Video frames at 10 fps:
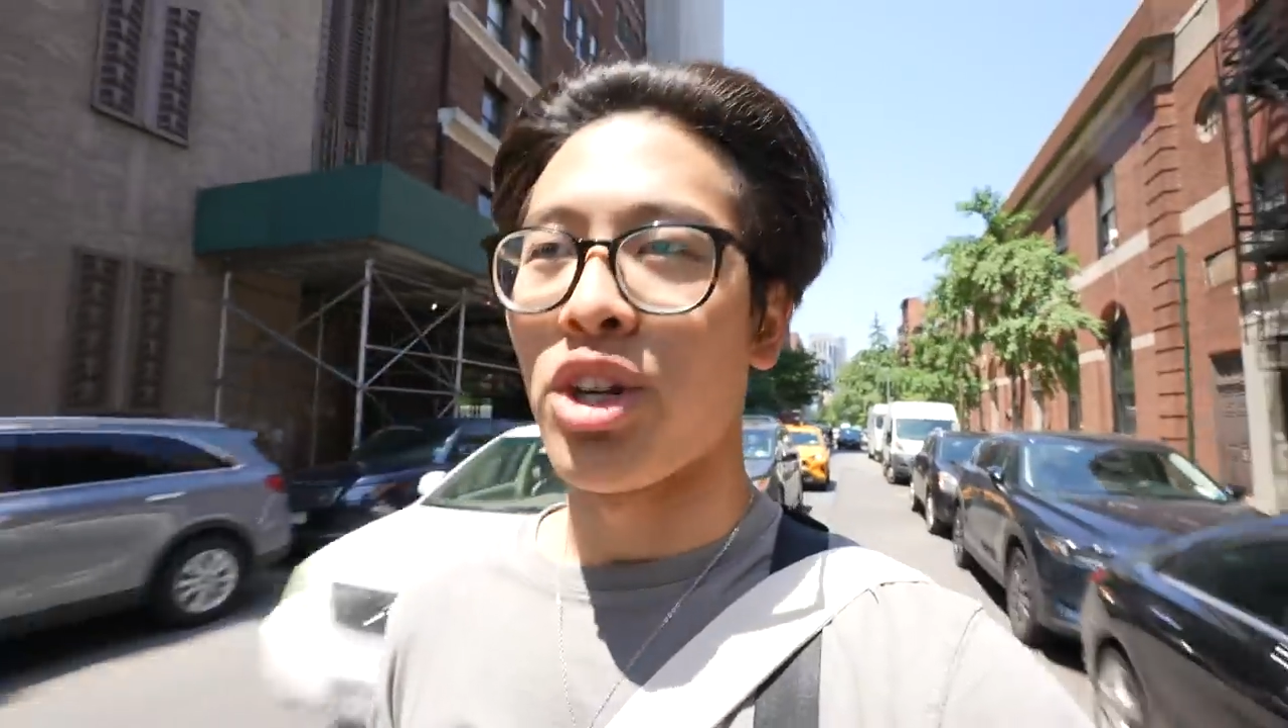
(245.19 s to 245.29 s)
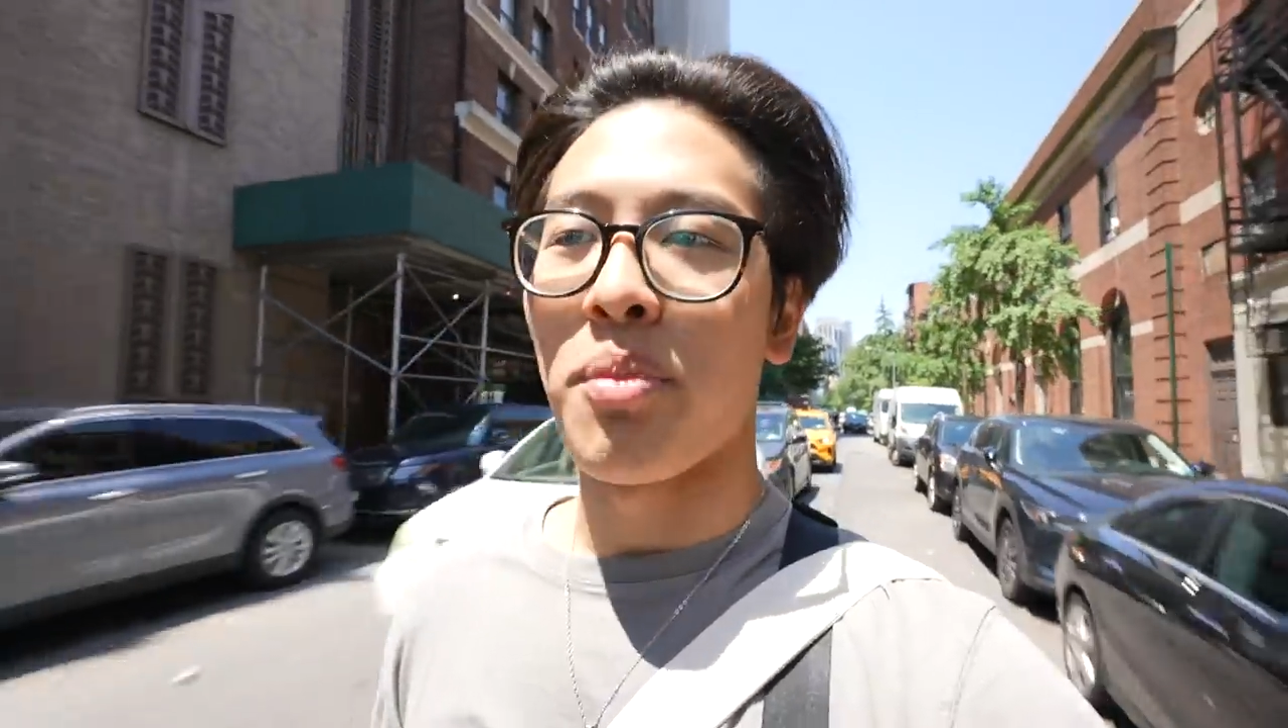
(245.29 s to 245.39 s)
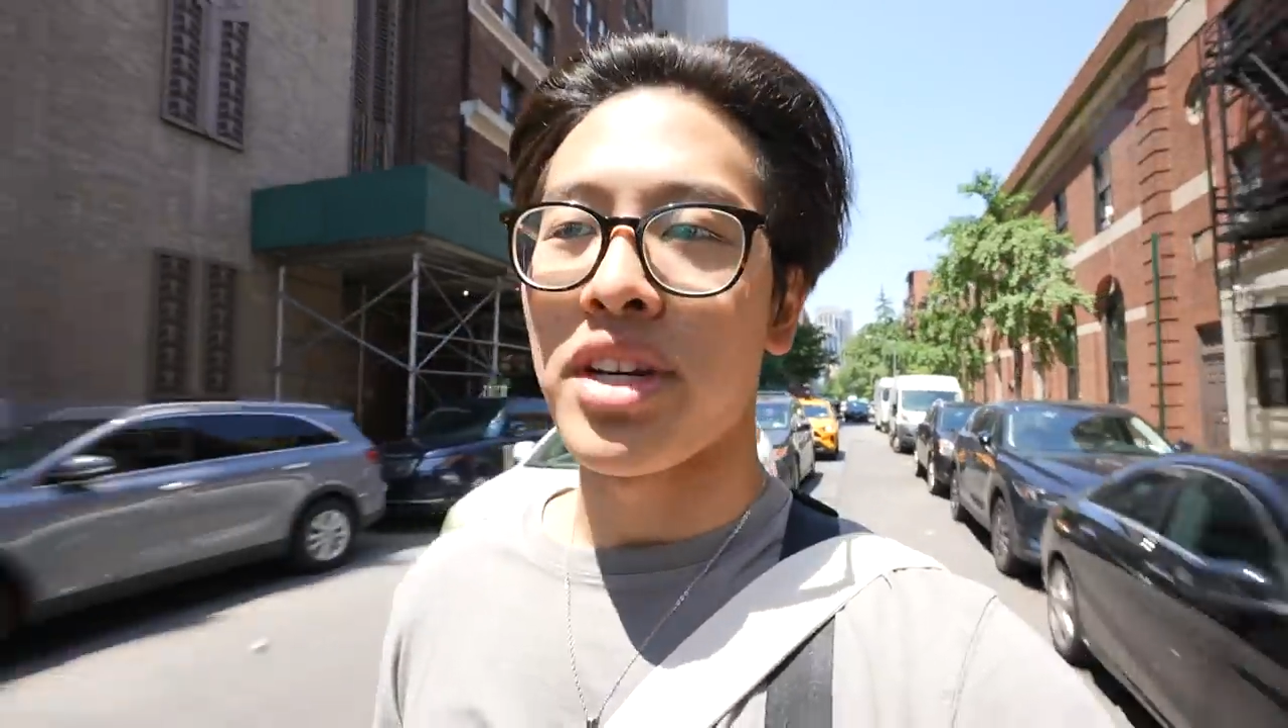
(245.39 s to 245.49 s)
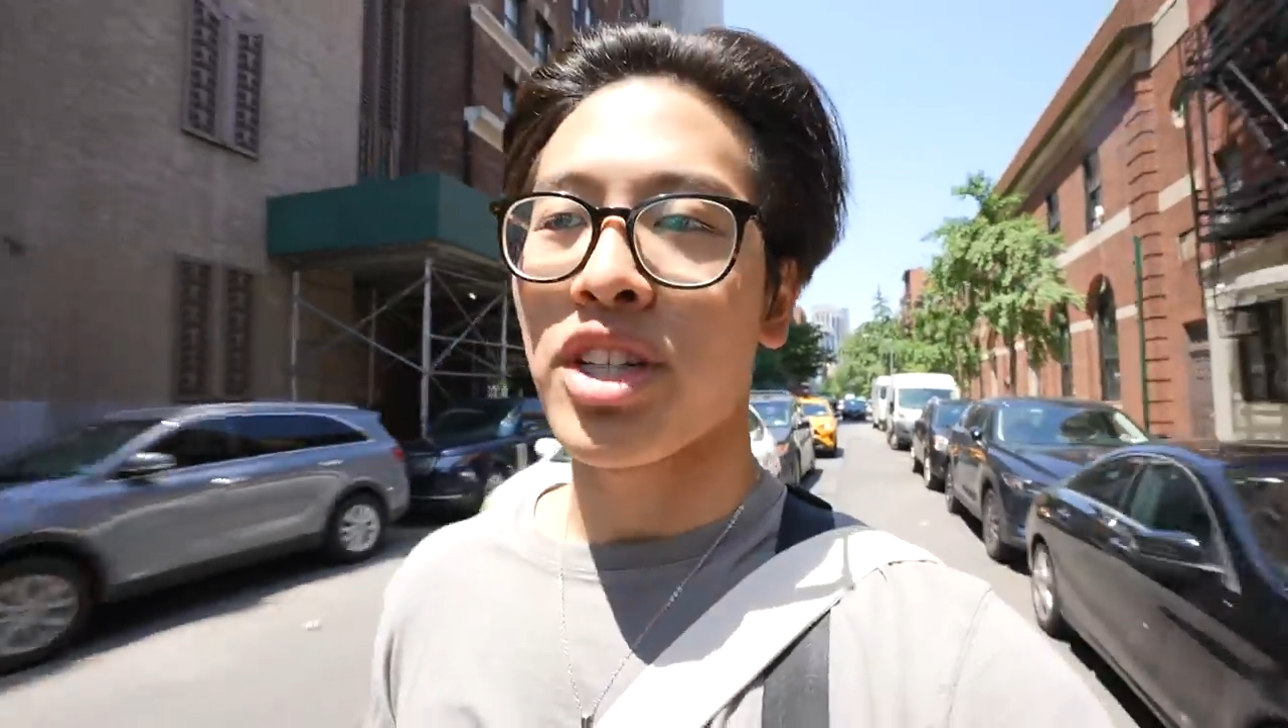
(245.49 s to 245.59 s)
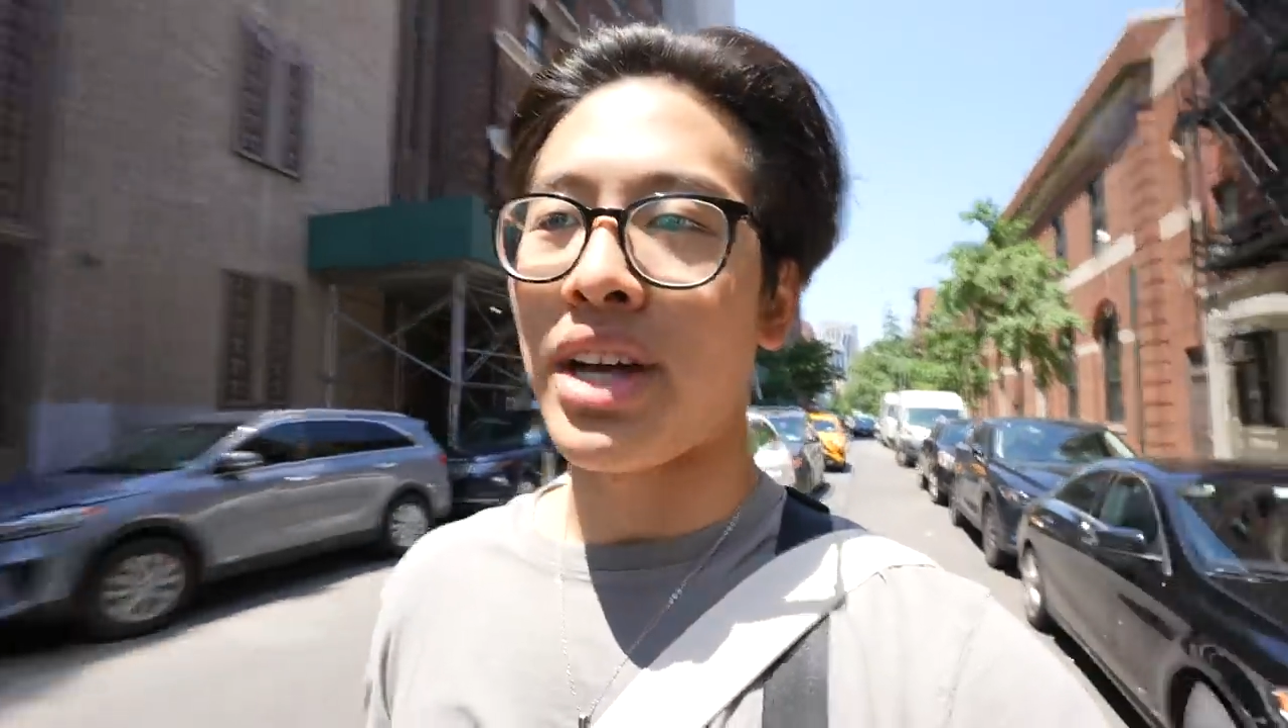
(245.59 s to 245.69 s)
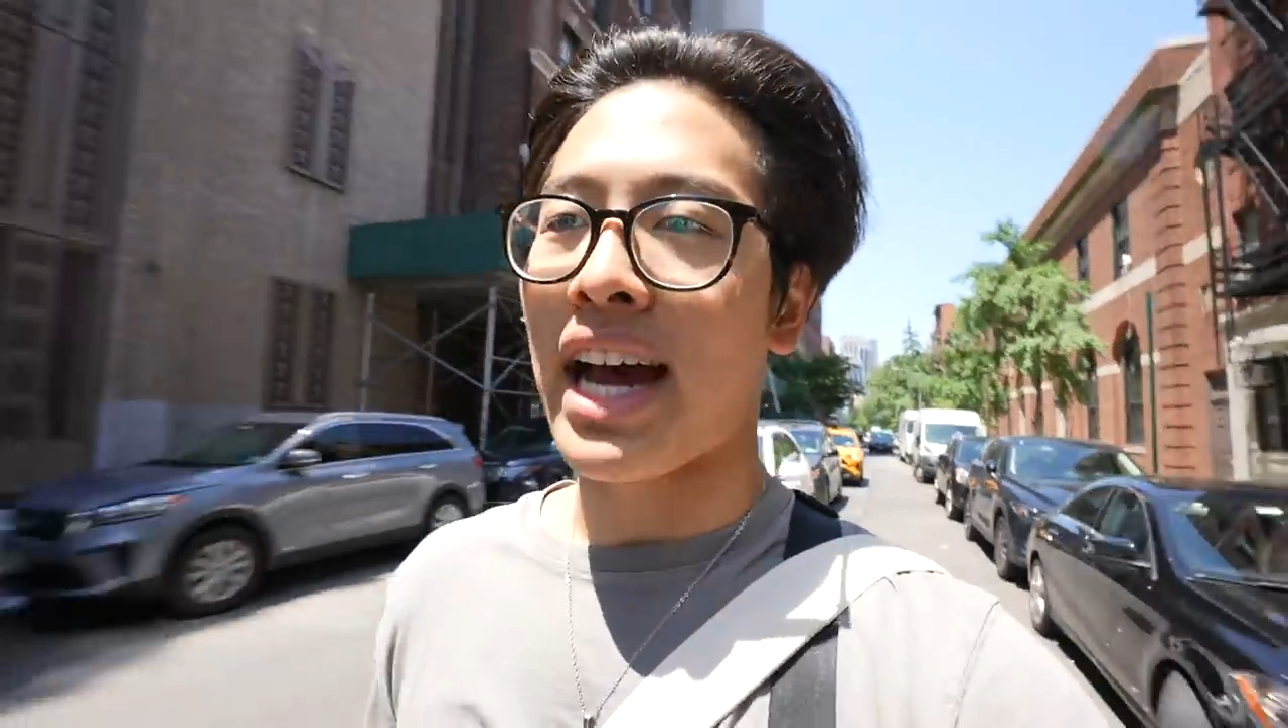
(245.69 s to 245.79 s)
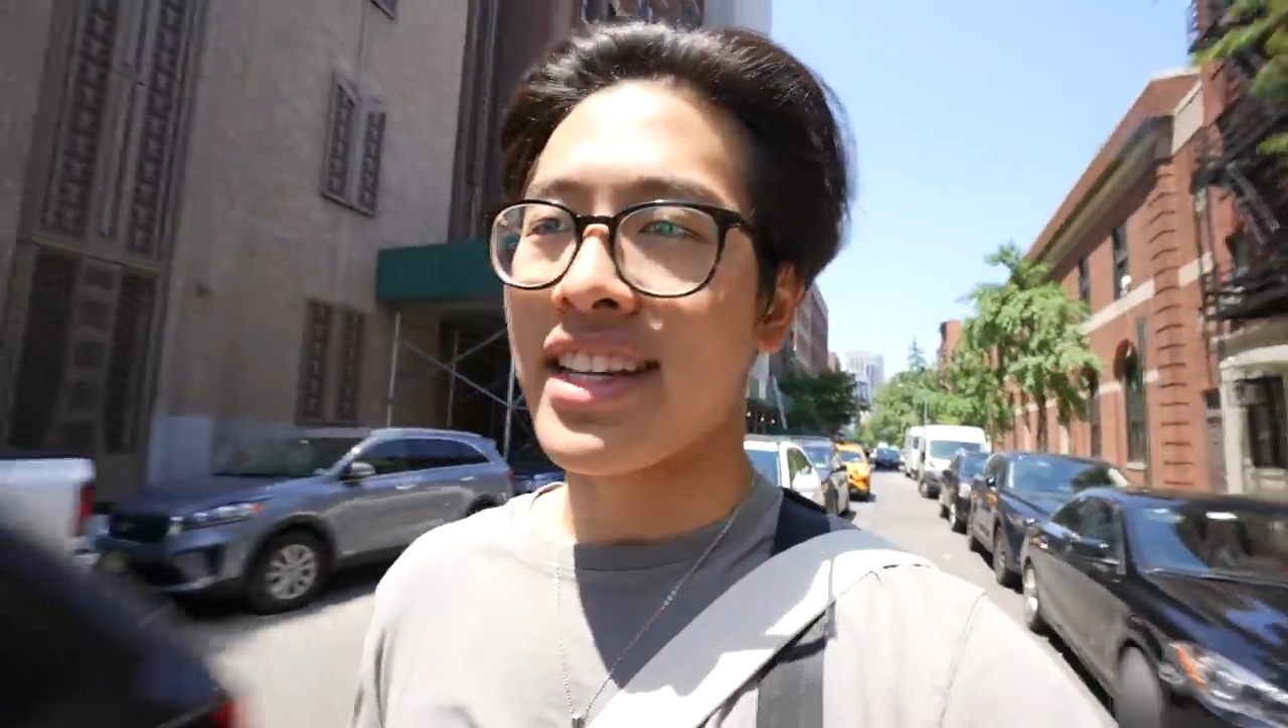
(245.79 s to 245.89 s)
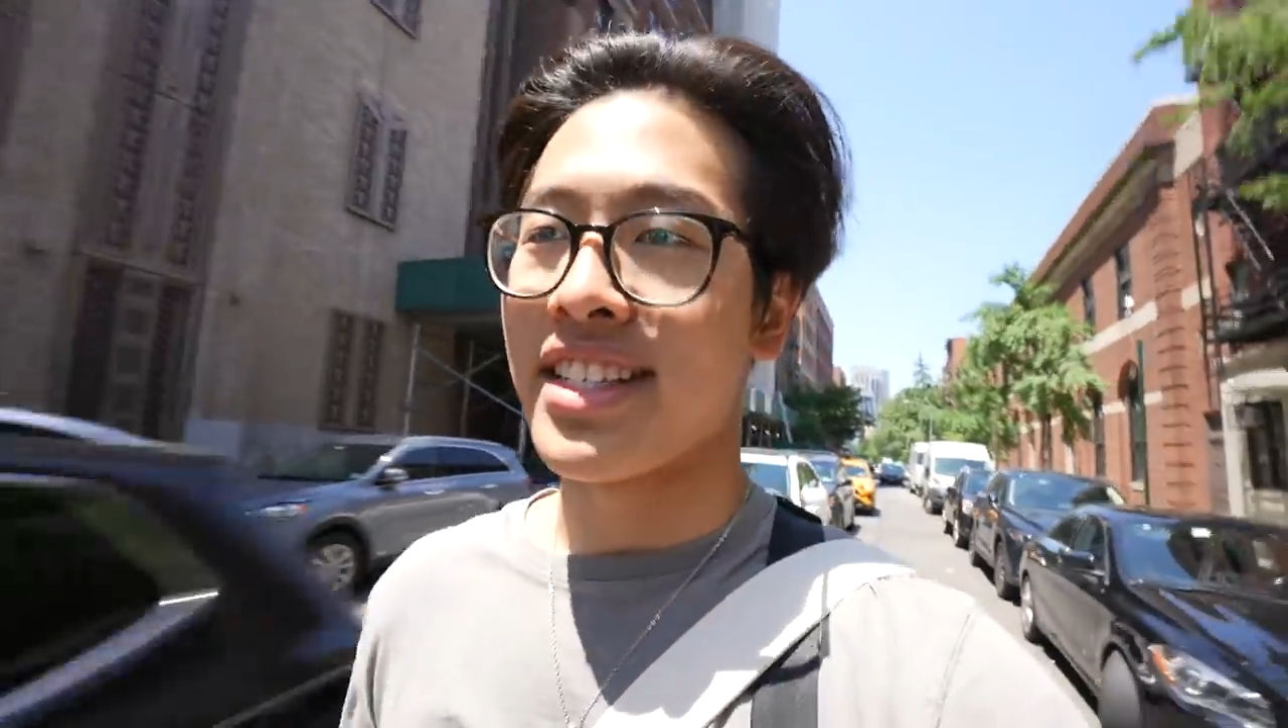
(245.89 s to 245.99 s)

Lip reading: numbers go down